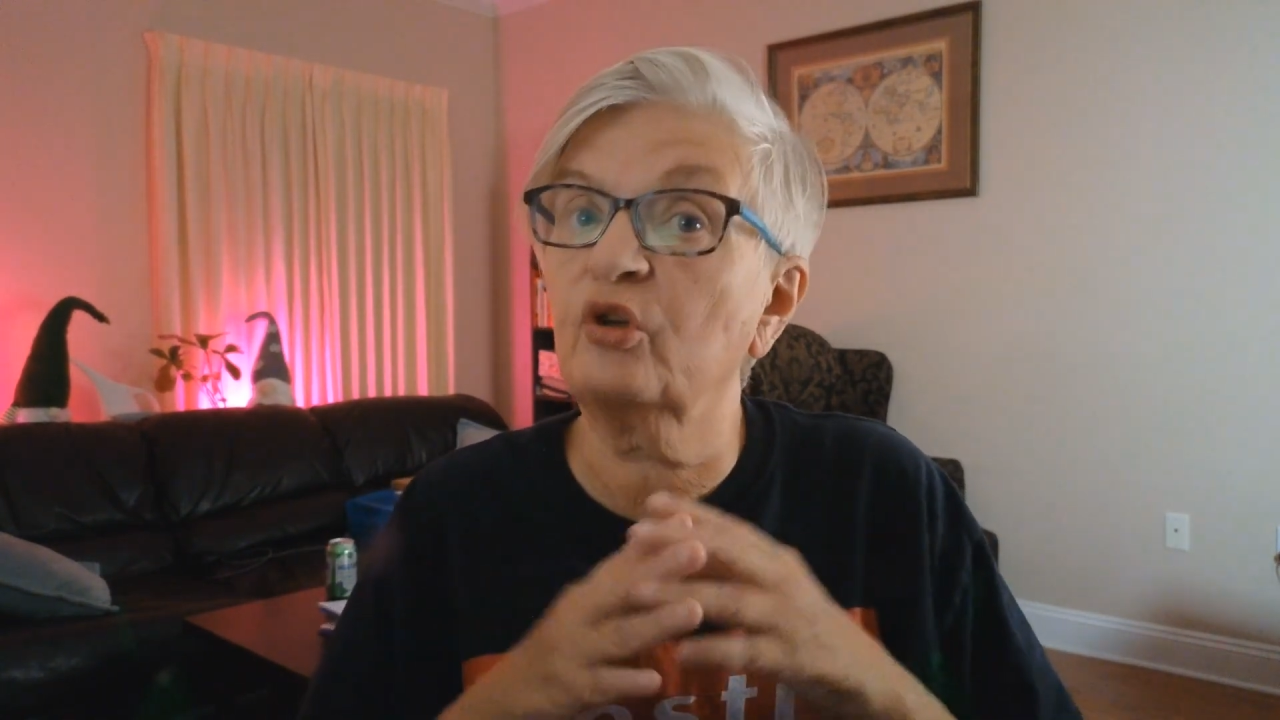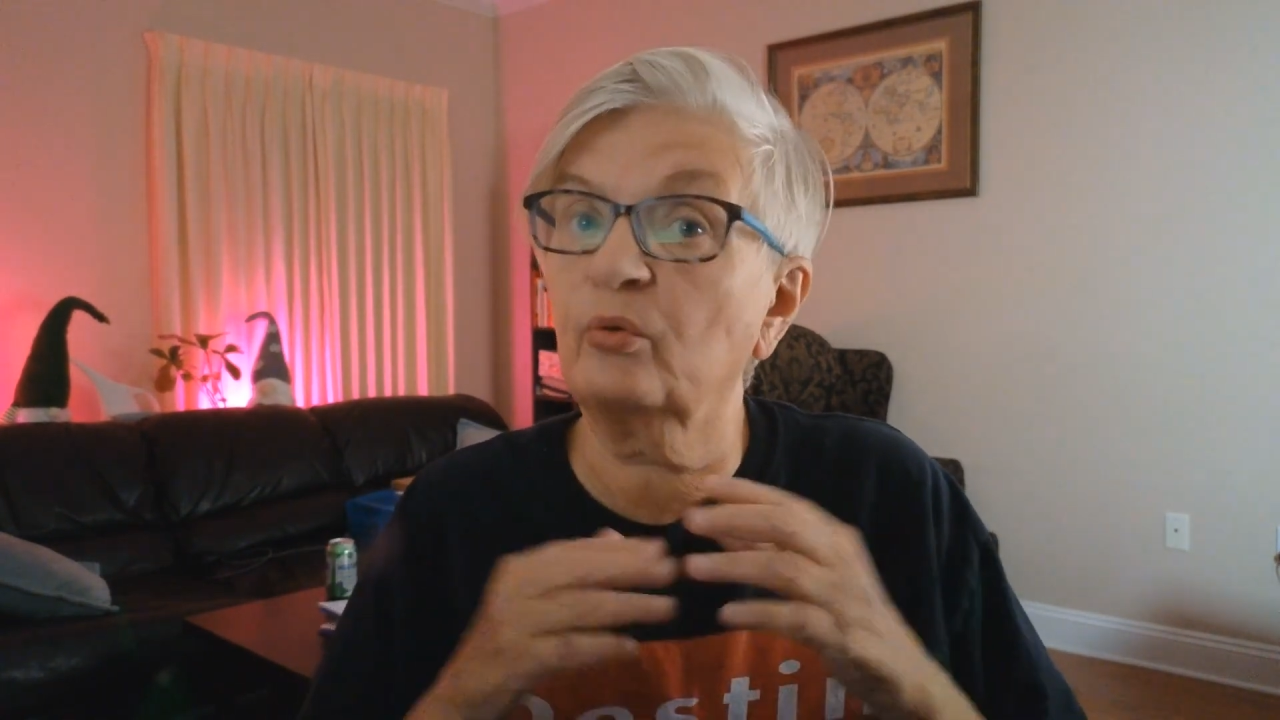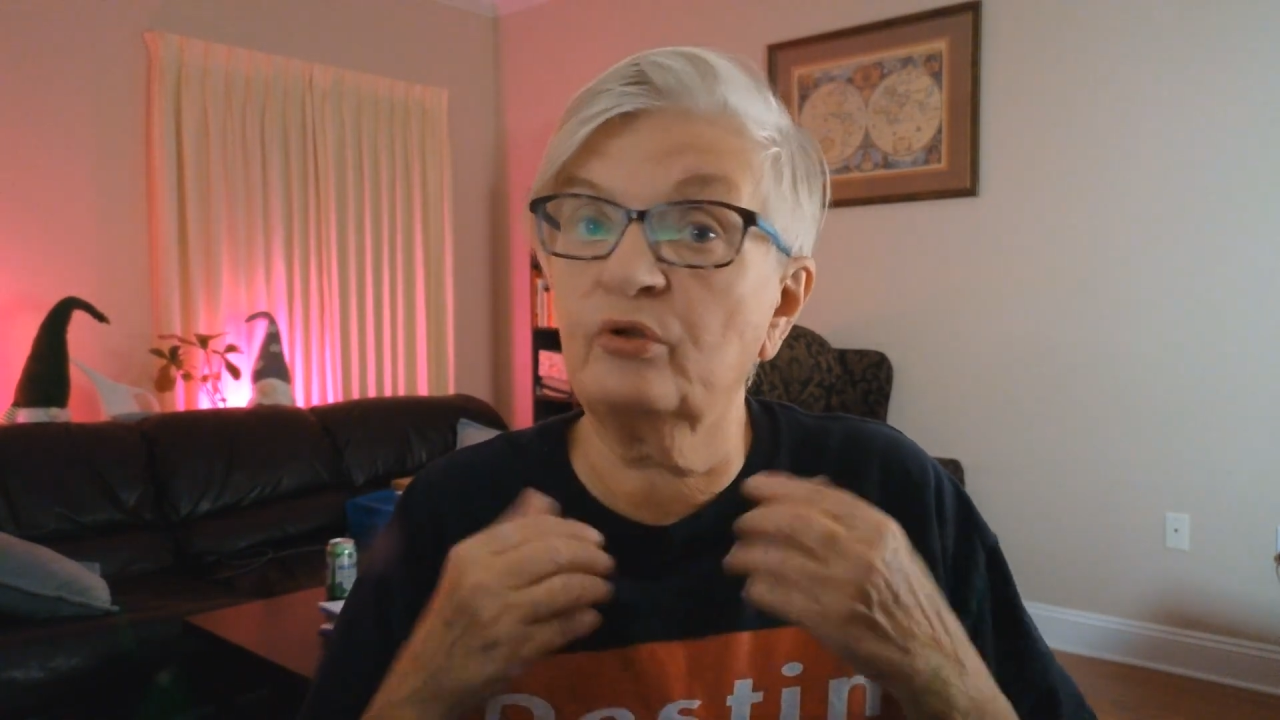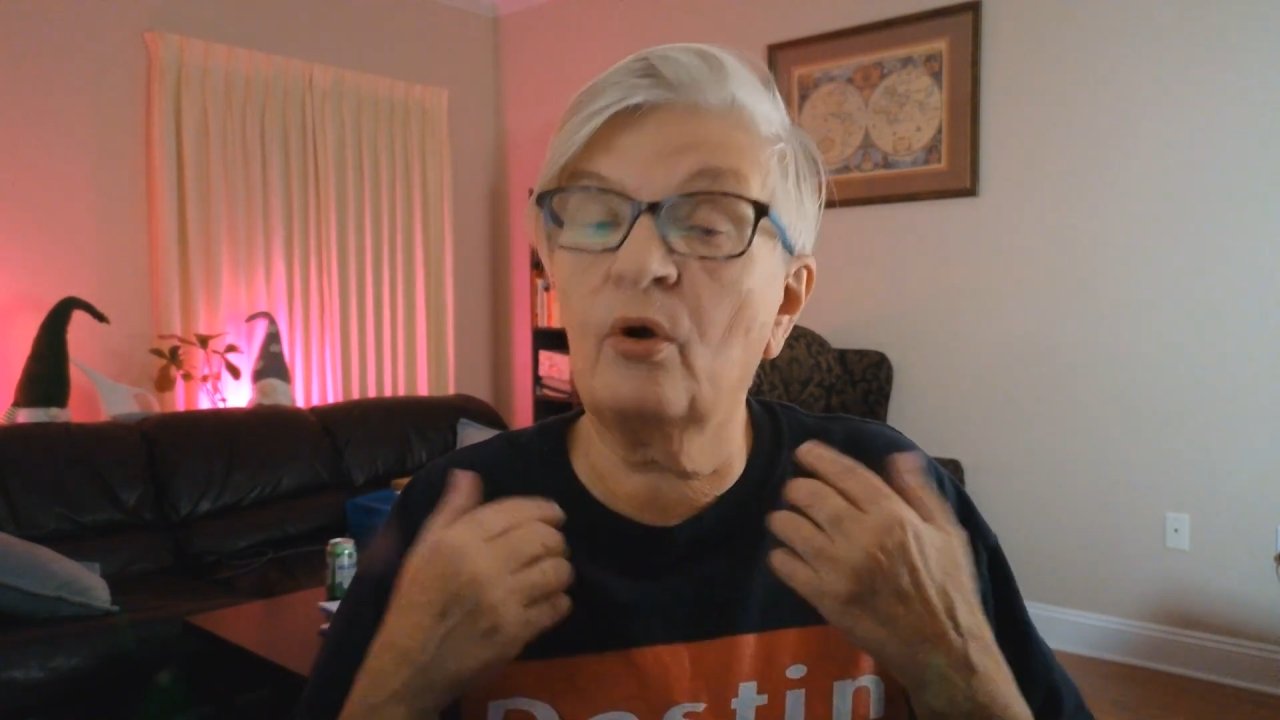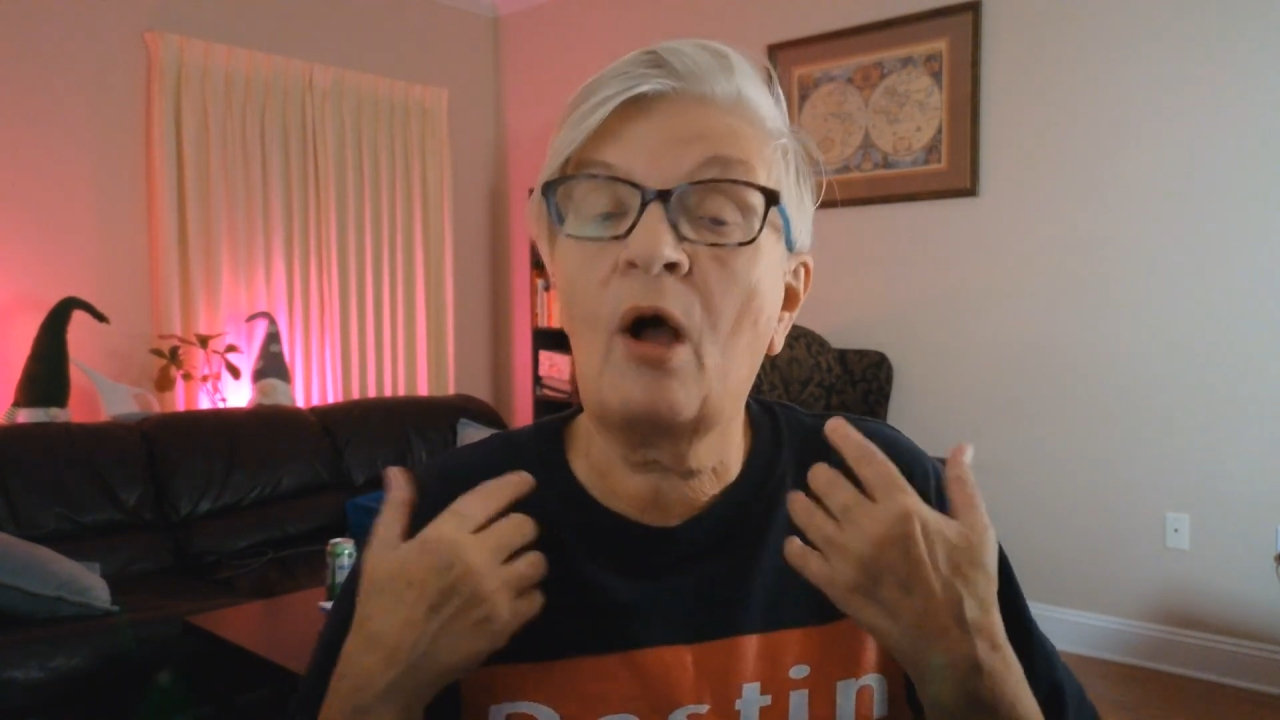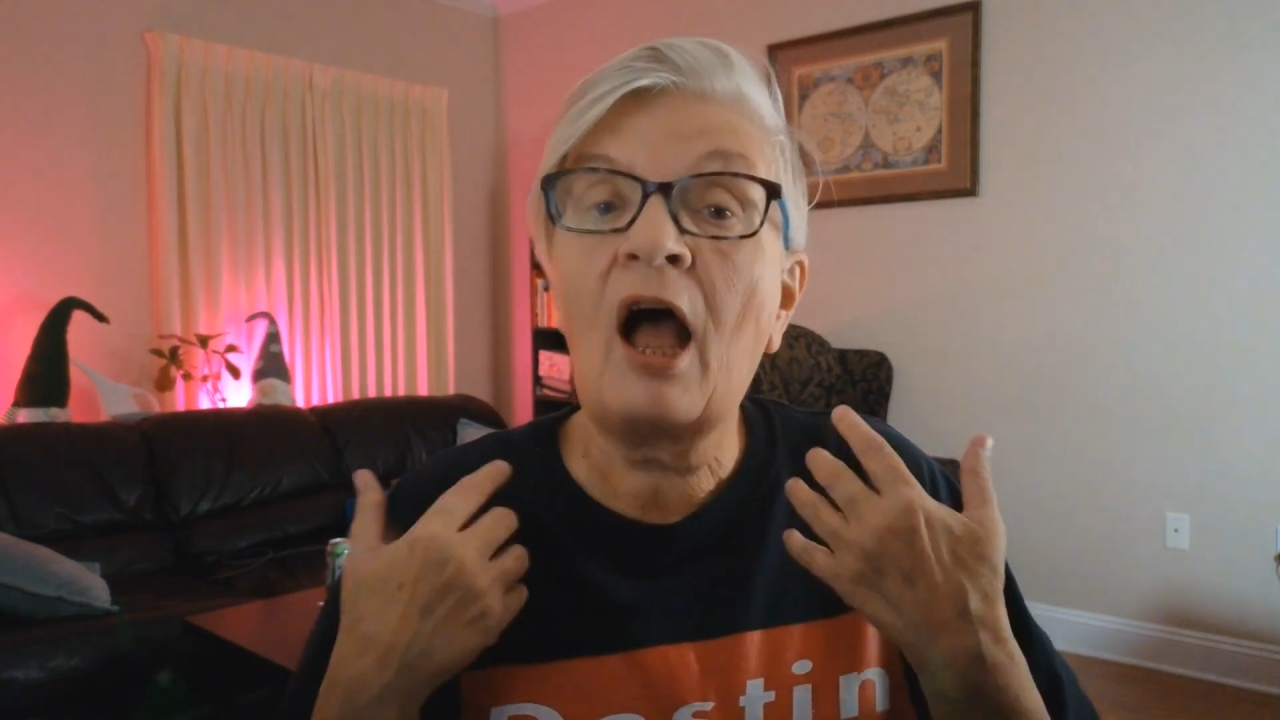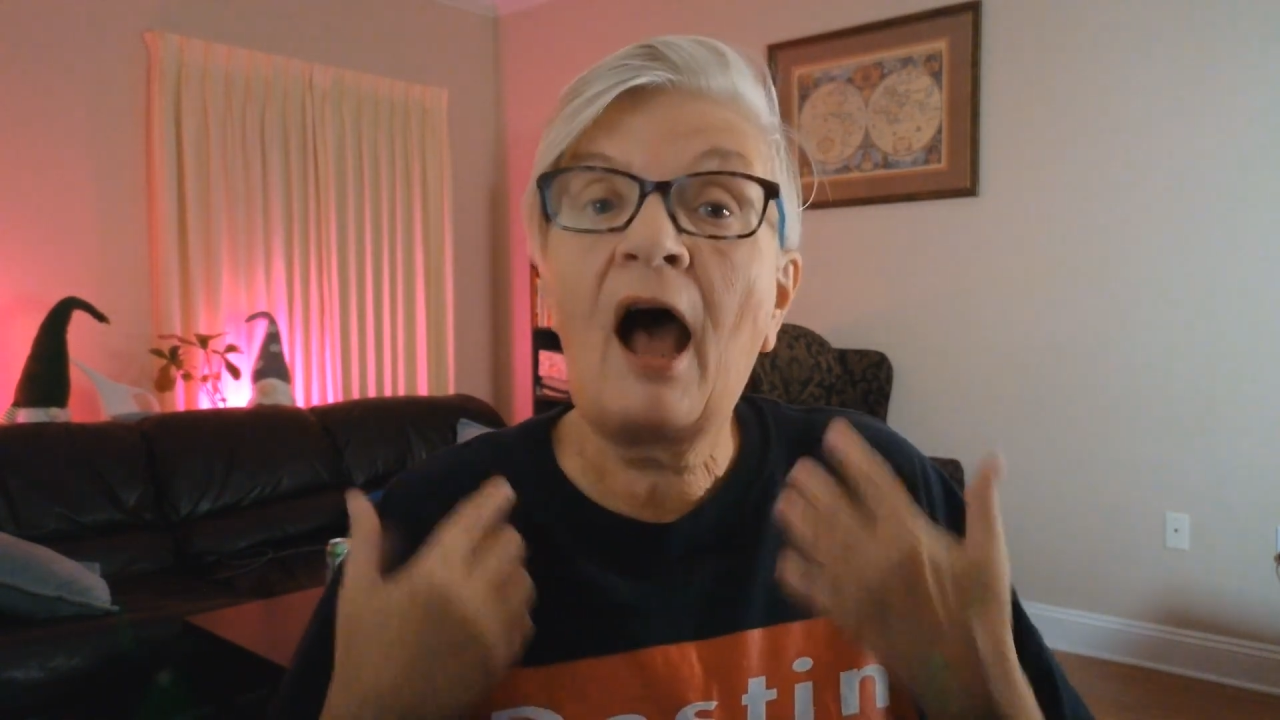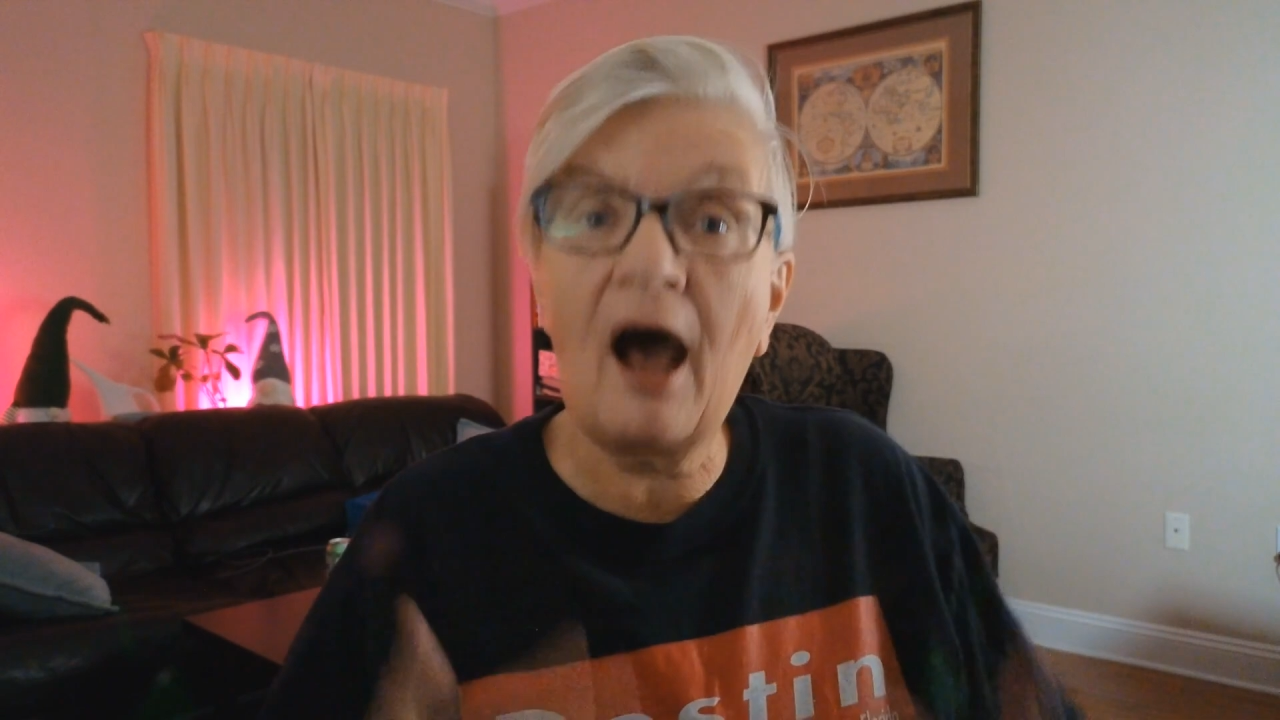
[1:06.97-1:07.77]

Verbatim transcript: show you